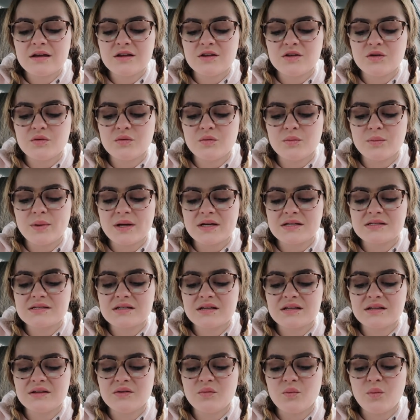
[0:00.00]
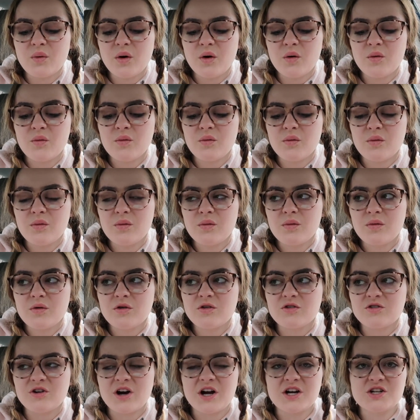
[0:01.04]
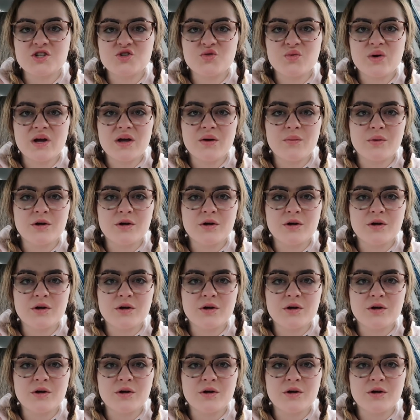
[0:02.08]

you basically won't graduate